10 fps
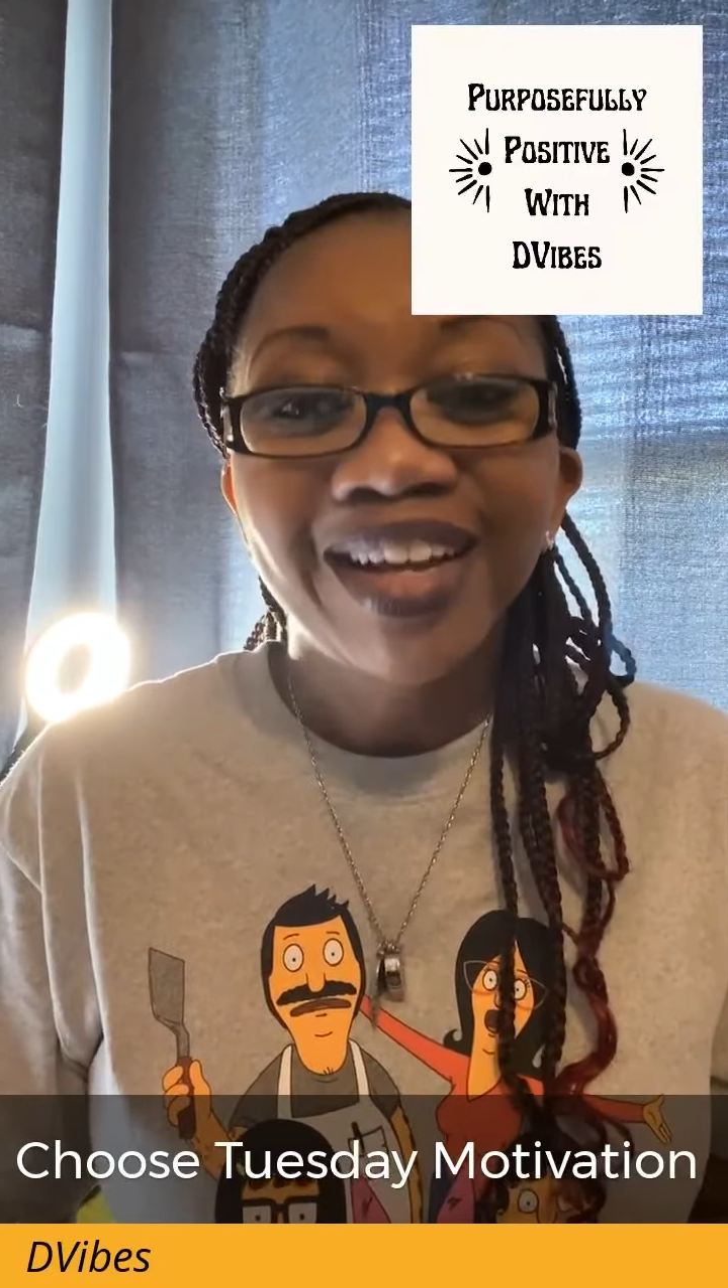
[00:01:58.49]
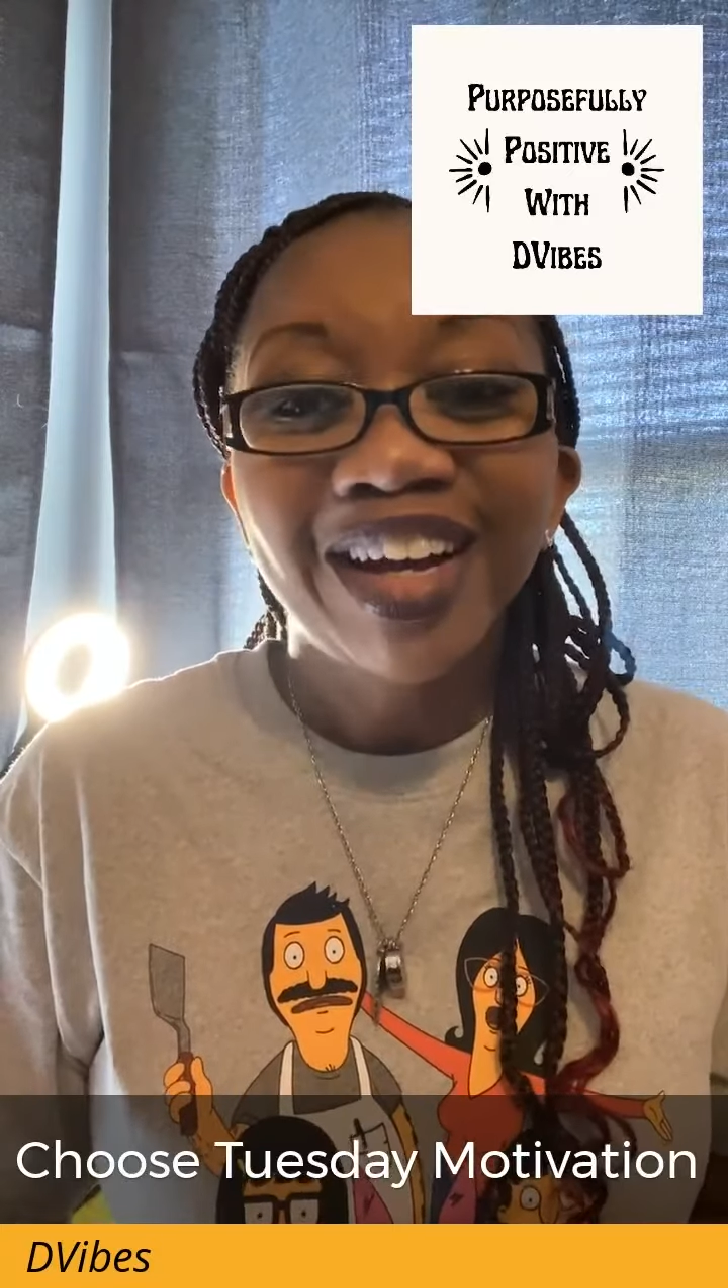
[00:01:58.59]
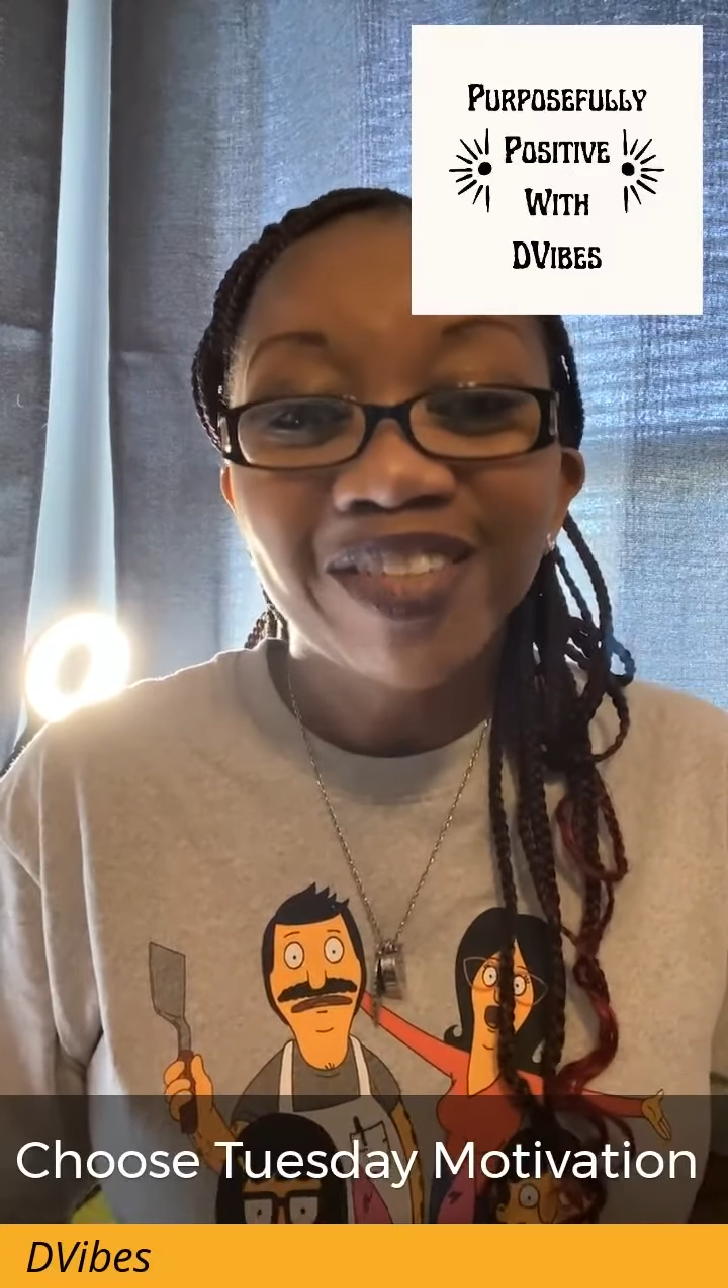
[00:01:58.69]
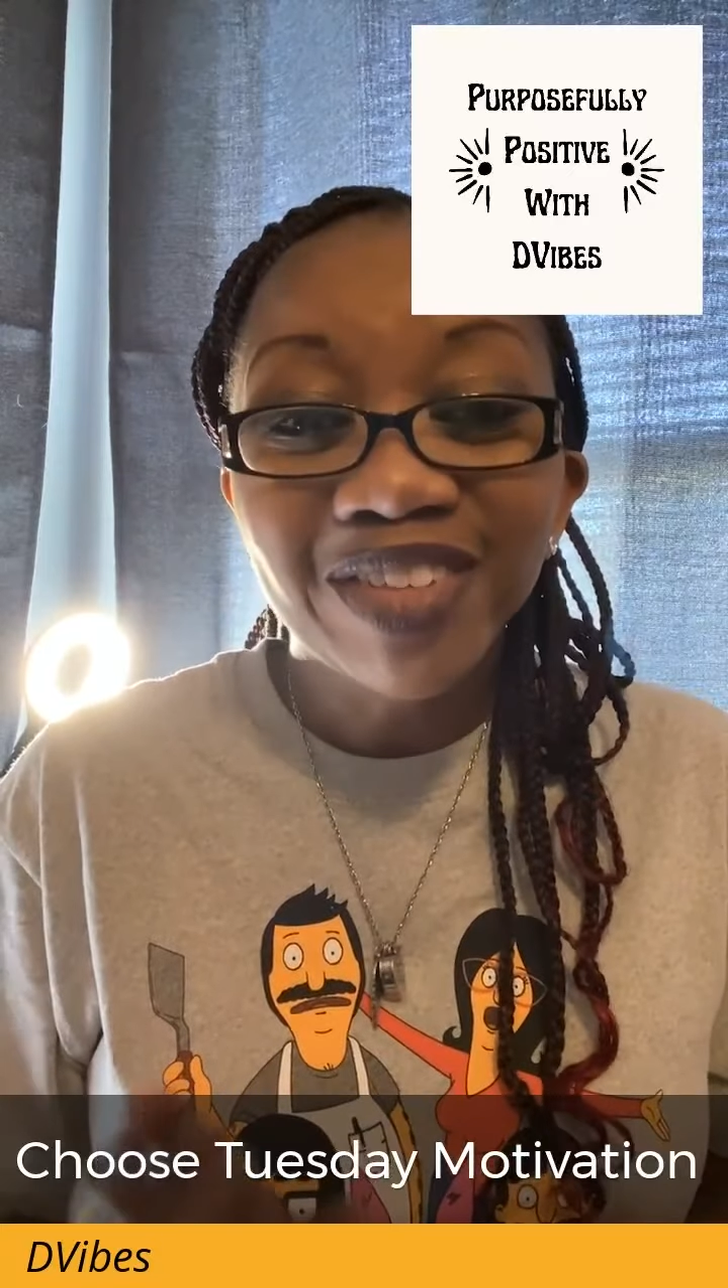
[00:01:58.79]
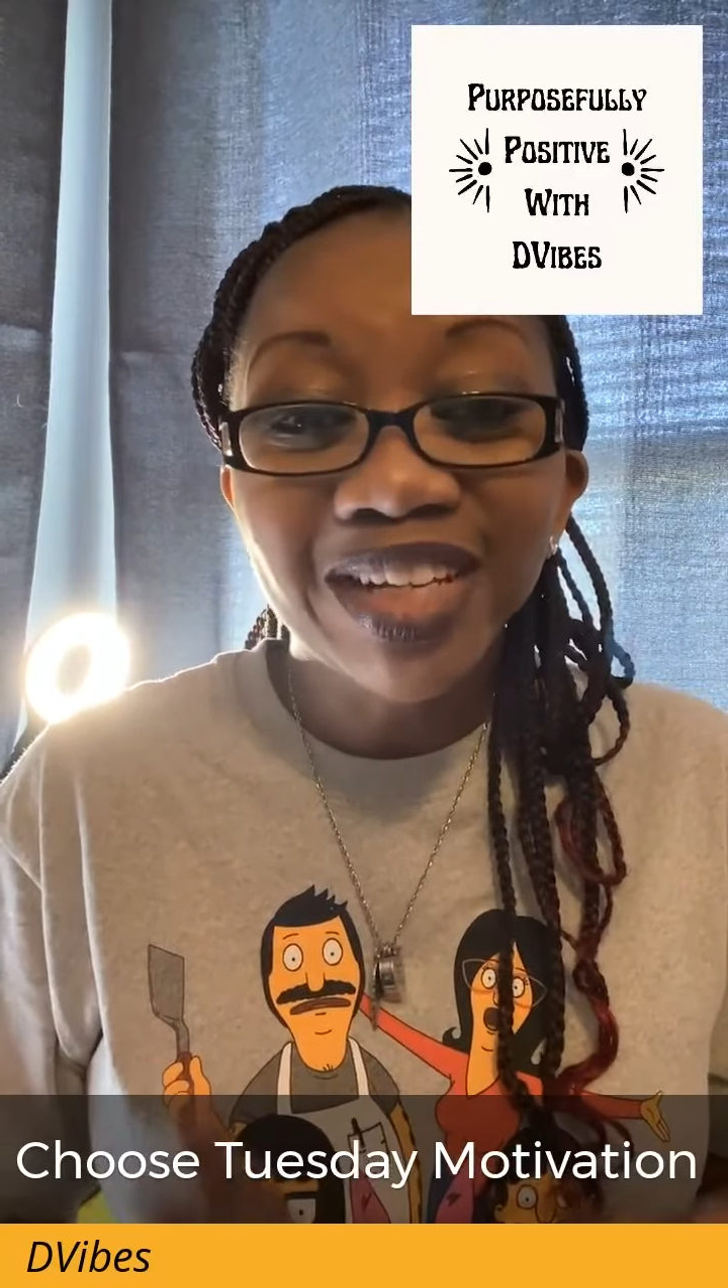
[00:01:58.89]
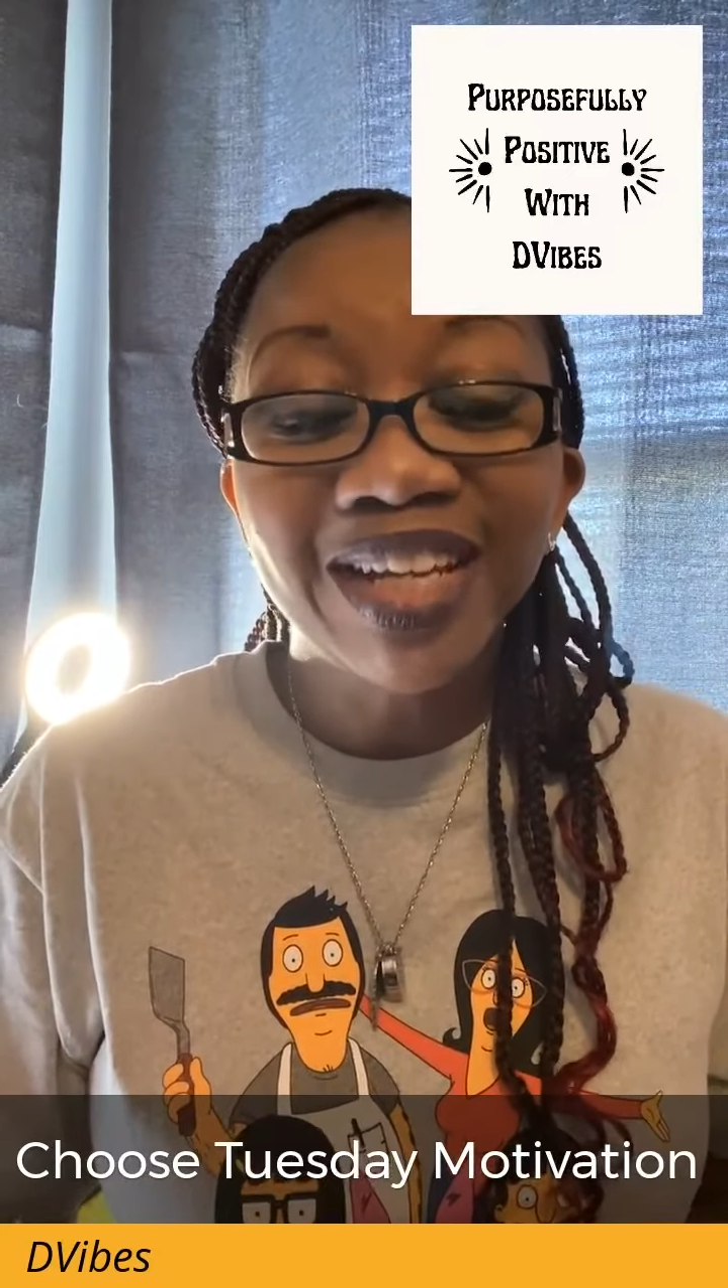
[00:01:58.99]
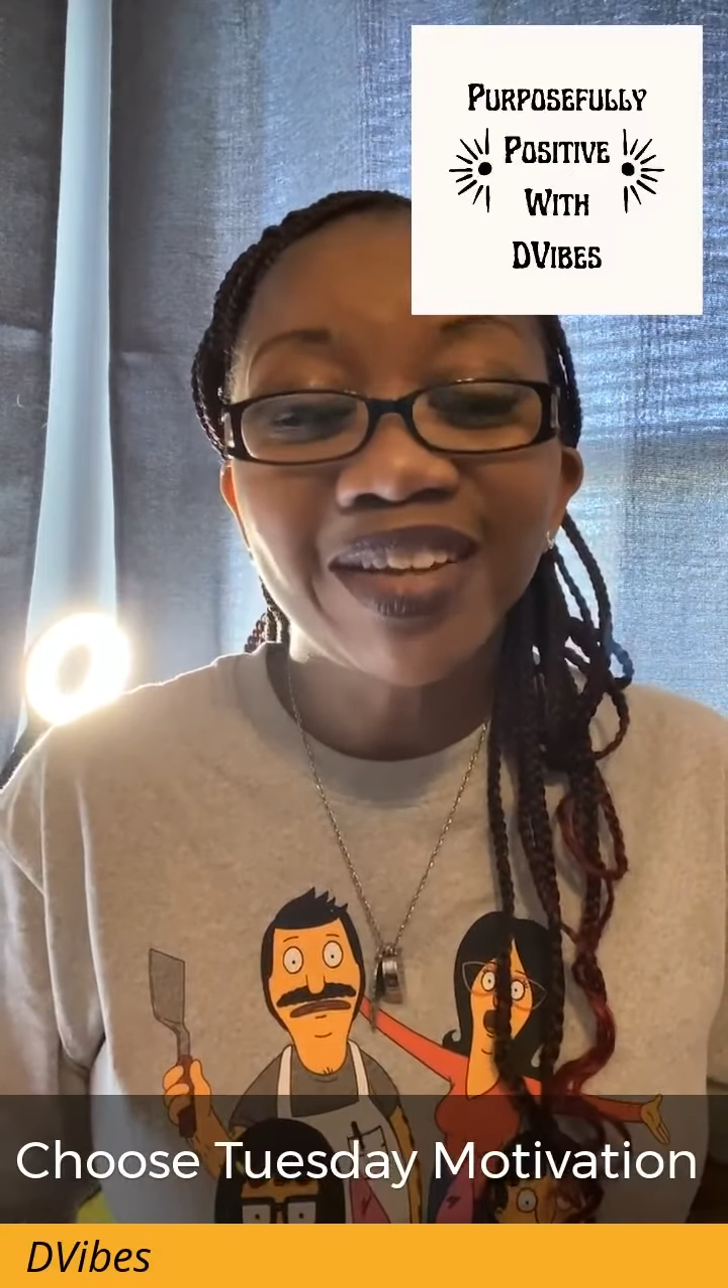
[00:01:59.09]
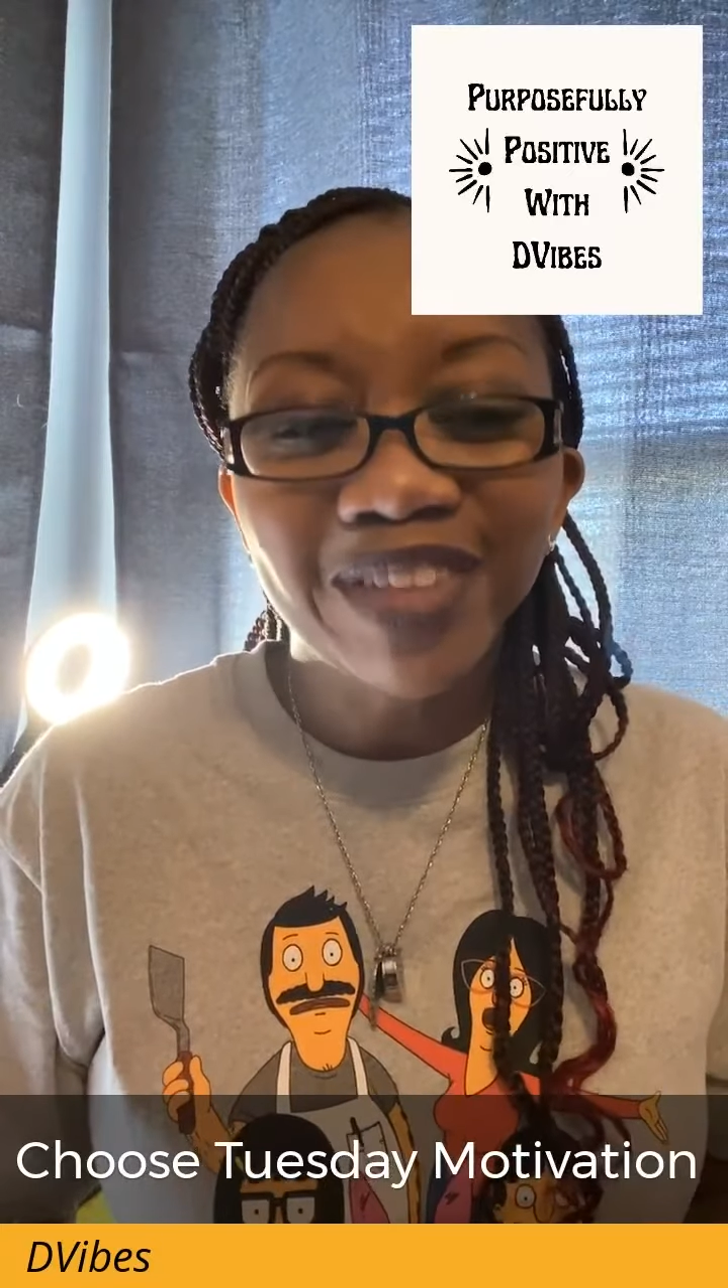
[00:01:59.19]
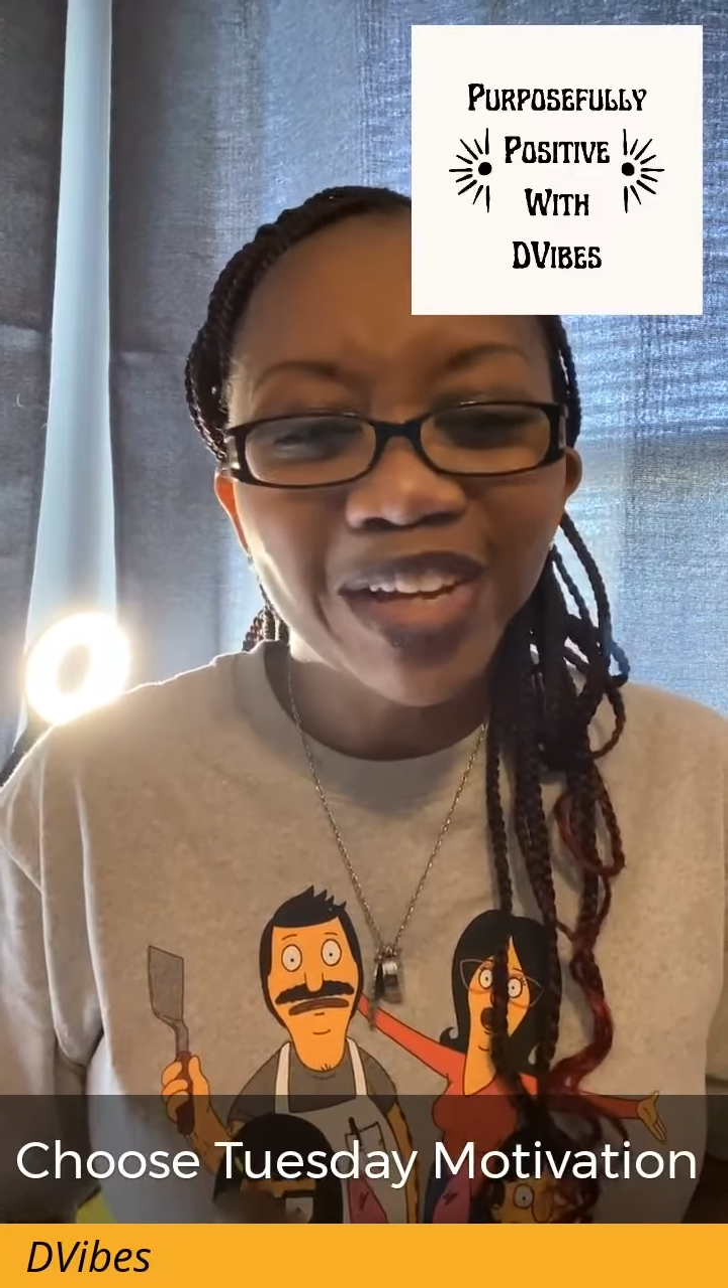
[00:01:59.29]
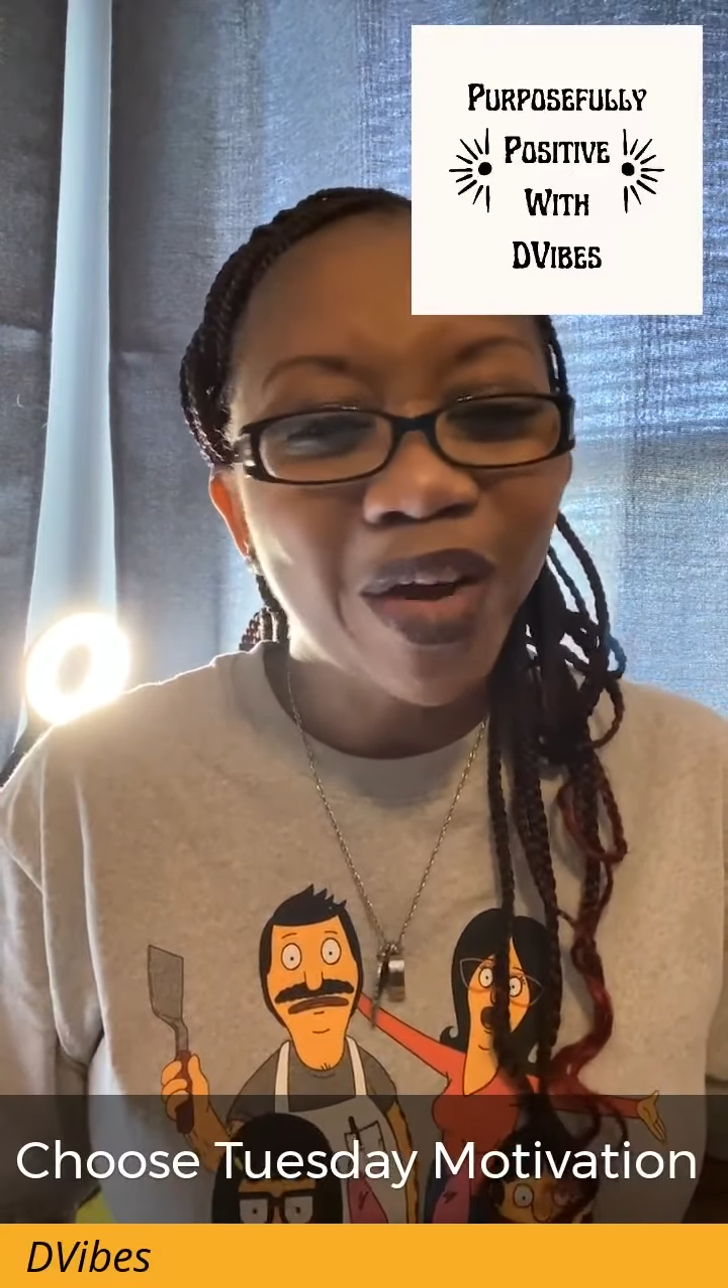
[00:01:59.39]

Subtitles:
of loving